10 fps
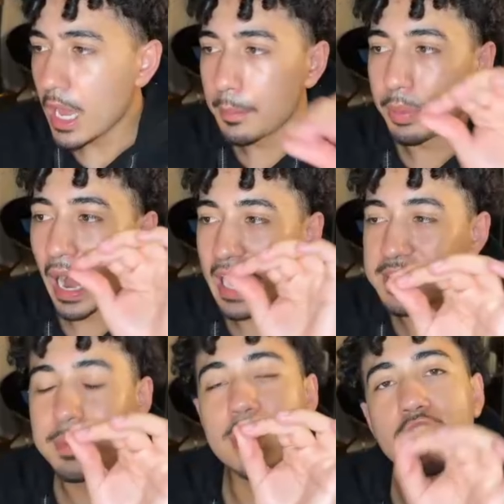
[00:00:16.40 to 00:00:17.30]
but I
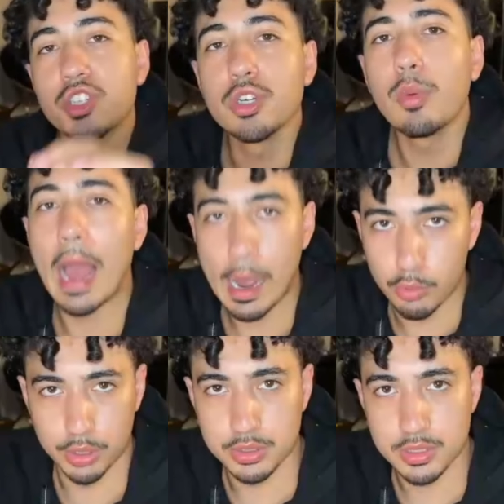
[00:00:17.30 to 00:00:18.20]
spent 2
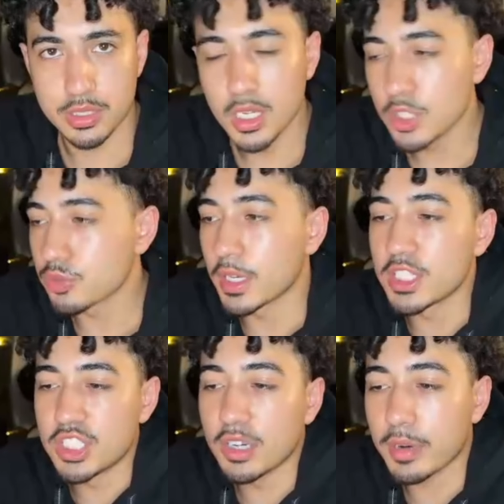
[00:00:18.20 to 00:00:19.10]
hours trying to
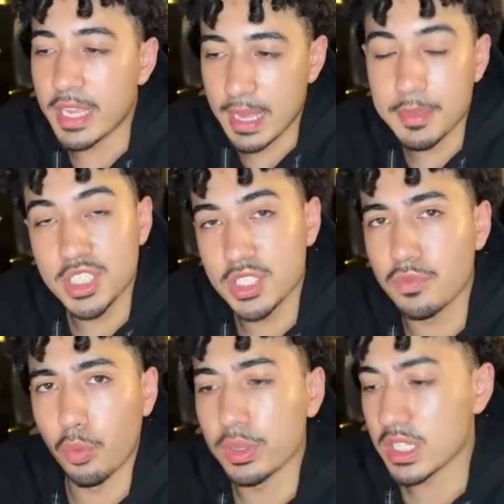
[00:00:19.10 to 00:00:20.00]
generate images
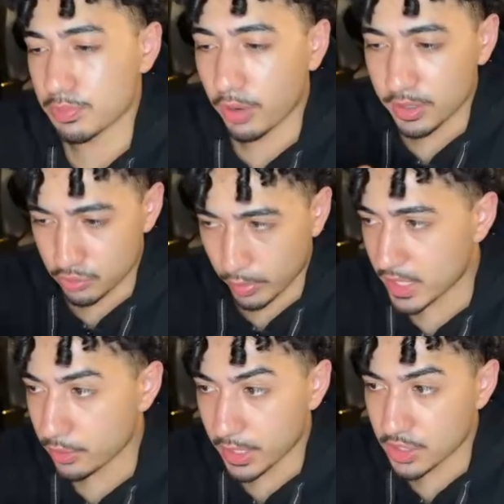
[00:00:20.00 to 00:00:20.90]
for this product right
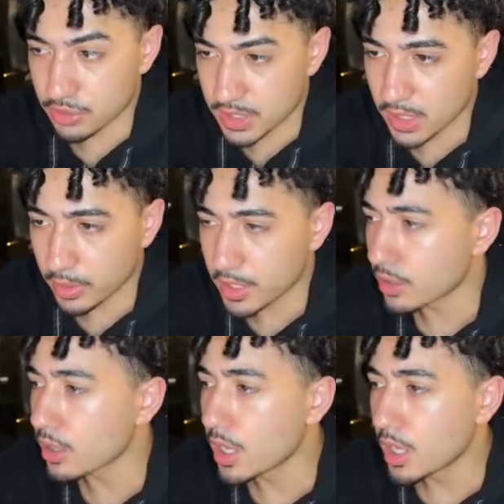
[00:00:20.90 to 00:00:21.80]
here that you're seeing right
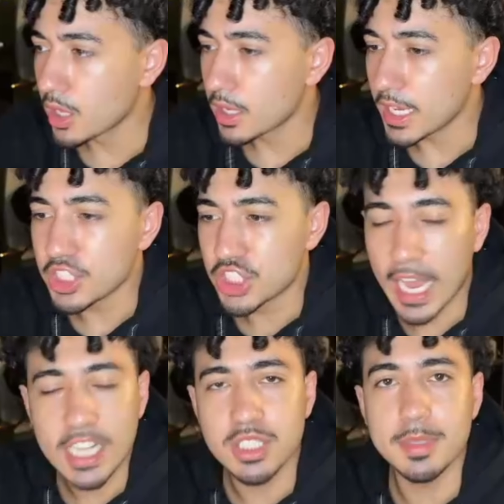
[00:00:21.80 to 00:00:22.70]
here in
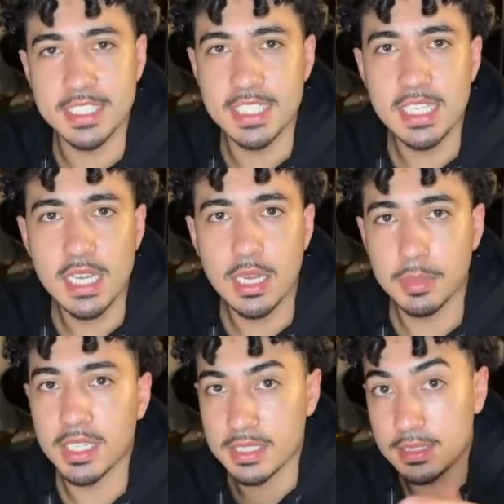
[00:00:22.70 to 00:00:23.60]
ChatGPT,
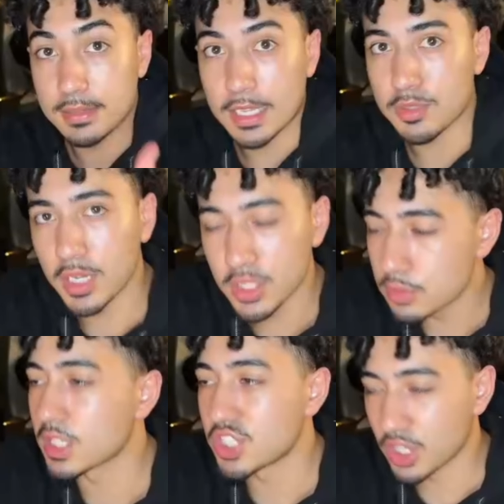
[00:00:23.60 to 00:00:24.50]
because that's what I
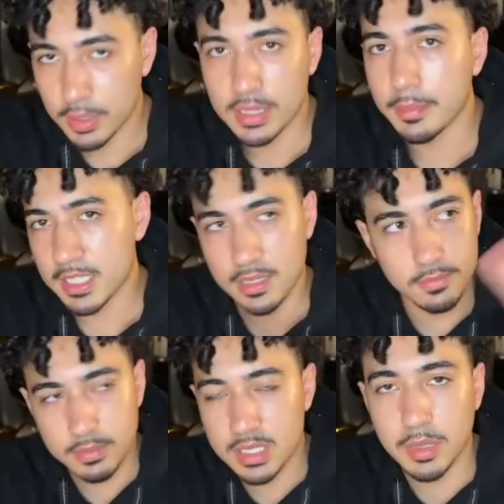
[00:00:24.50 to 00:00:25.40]
used to generate them, as I've
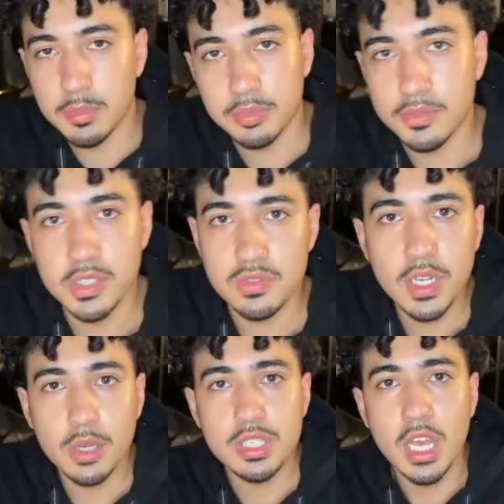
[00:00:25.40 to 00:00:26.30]
explained in previous
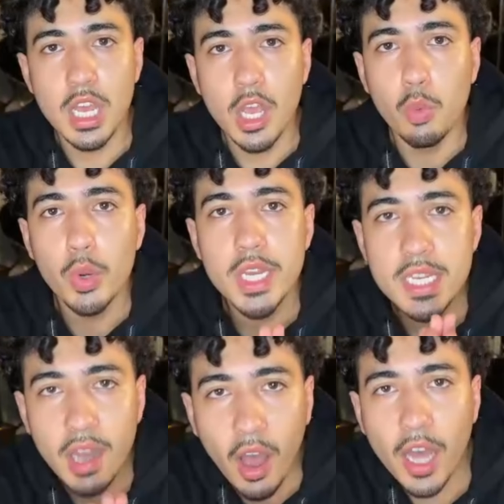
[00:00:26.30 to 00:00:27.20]
videos, would
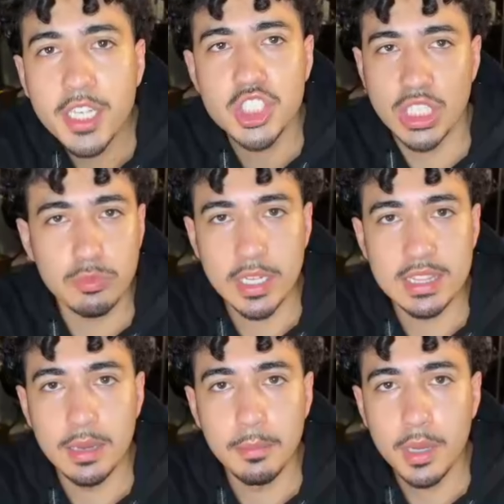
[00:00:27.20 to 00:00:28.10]
not generate
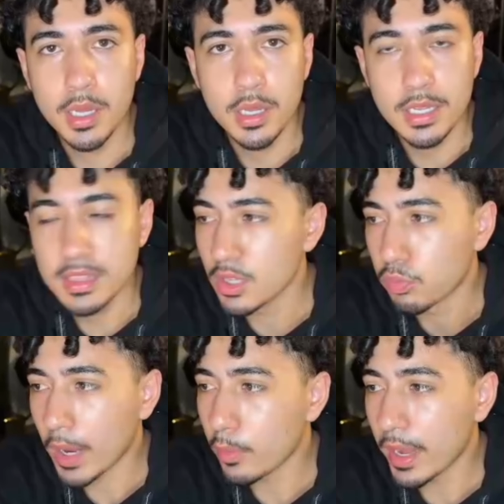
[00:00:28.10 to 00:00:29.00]
them the
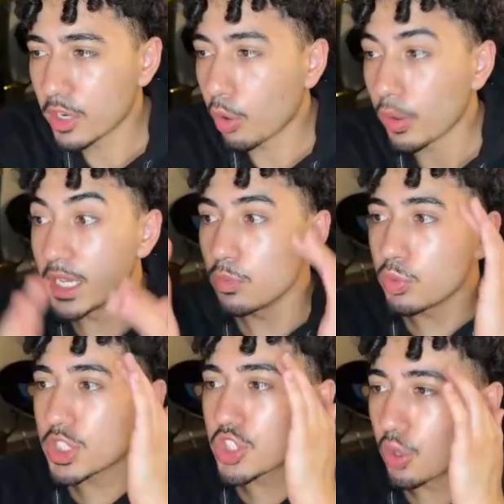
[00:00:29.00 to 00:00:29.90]
right way at all. It
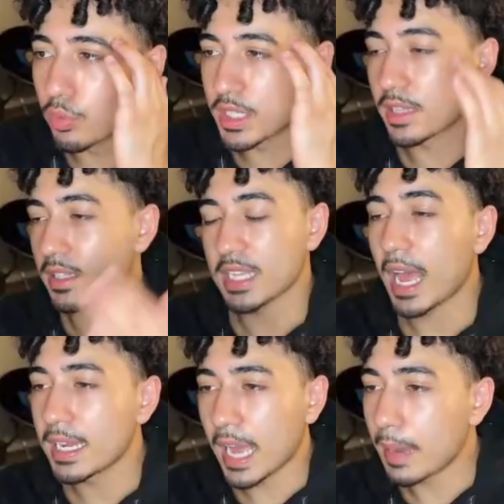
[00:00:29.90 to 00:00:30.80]
was so ridiculous.
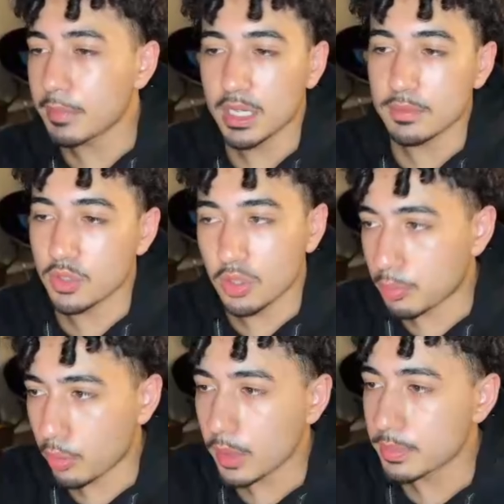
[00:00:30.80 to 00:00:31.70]
I'm not even gonna
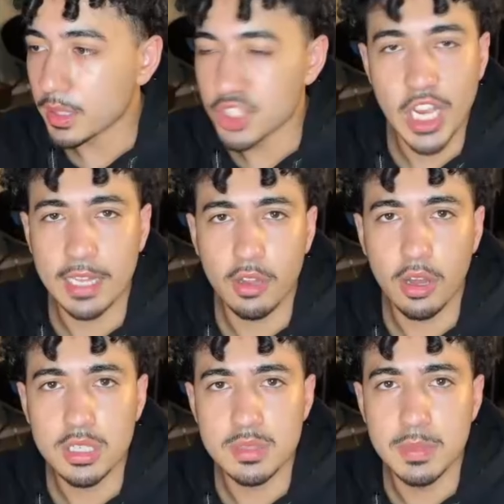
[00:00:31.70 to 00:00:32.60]
pull up the chat
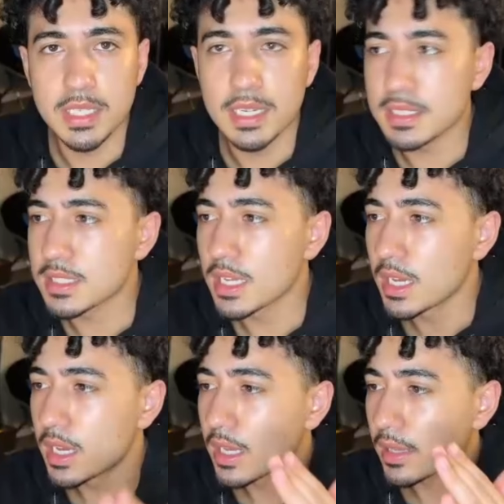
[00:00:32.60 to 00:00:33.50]
logs because
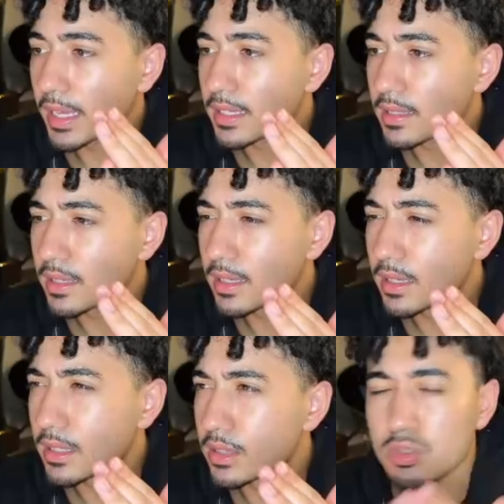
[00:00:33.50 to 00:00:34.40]
like
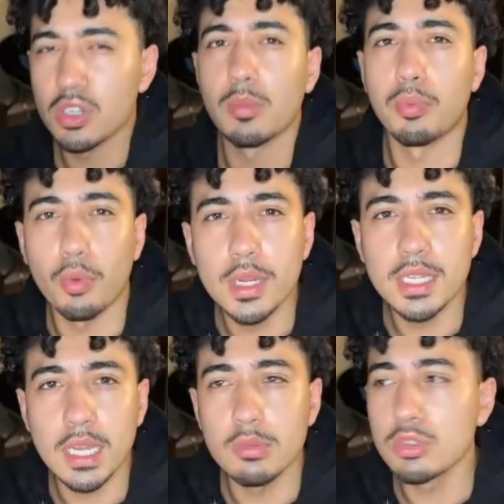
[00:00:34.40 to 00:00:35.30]
there's no point.
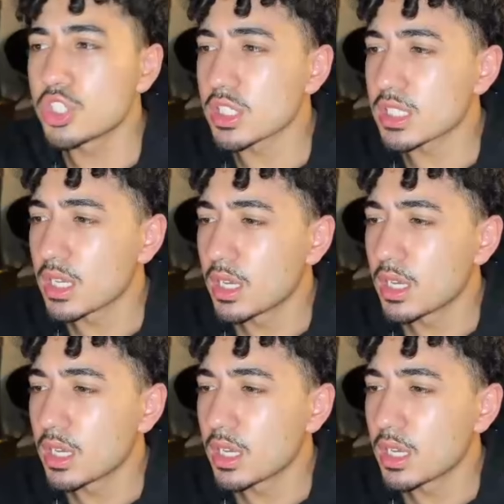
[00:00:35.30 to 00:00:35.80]
It was just